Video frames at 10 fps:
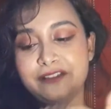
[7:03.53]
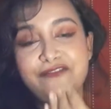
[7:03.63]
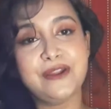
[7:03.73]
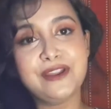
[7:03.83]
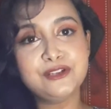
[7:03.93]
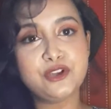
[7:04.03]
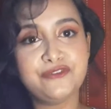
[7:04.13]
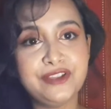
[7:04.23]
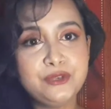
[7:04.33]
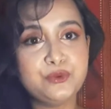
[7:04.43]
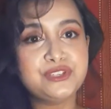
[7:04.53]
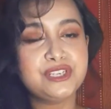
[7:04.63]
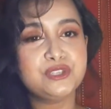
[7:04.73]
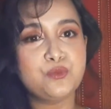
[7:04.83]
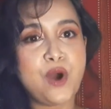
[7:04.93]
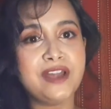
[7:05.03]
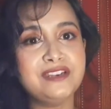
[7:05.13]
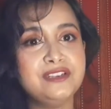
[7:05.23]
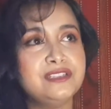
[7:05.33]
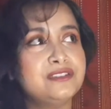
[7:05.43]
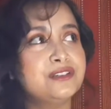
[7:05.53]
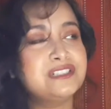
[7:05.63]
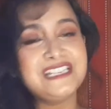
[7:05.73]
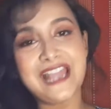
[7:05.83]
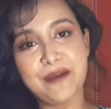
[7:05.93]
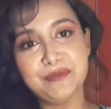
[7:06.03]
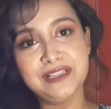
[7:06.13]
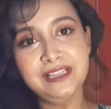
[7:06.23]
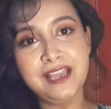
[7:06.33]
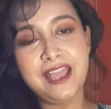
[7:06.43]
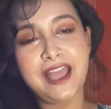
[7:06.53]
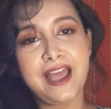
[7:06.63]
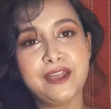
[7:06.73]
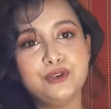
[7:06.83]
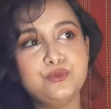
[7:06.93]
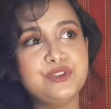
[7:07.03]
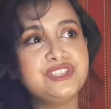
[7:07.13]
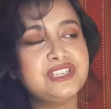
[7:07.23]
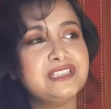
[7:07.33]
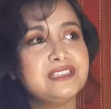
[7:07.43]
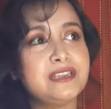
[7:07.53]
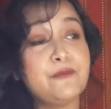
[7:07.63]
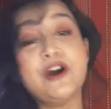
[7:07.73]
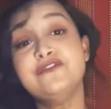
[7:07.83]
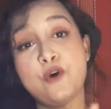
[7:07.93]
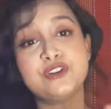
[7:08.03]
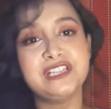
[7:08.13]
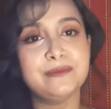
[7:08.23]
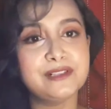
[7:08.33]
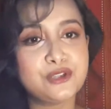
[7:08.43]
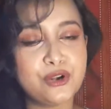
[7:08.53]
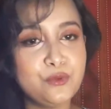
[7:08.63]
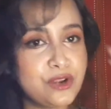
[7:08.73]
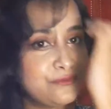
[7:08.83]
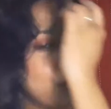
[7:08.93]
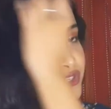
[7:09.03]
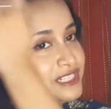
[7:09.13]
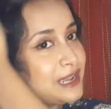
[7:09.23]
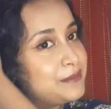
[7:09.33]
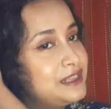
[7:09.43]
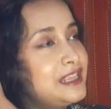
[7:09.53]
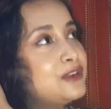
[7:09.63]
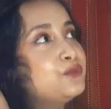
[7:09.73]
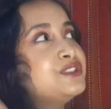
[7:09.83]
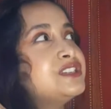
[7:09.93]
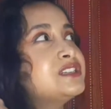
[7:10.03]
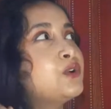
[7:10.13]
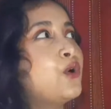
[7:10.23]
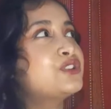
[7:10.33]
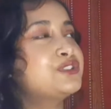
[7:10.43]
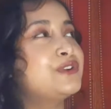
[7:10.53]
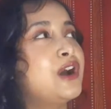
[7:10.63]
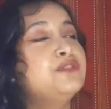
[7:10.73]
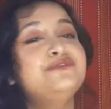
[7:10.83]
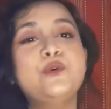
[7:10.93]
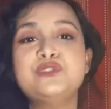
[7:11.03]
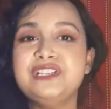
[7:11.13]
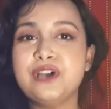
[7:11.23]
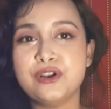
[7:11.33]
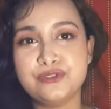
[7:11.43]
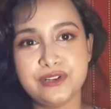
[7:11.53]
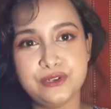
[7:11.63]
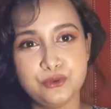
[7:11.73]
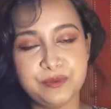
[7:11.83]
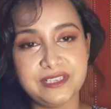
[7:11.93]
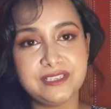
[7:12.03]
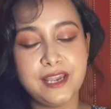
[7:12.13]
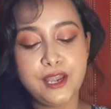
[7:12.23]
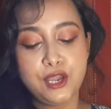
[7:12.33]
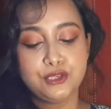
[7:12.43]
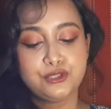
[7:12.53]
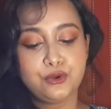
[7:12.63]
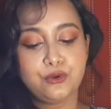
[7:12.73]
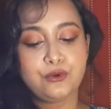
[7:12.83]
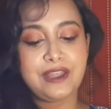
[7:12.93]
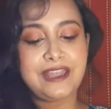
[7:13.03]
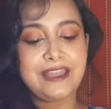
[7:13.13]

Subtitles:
variant of it which is 130 ml and which is 140 ml, sorry, 140 ml, and which is cost around 1400 rupees. So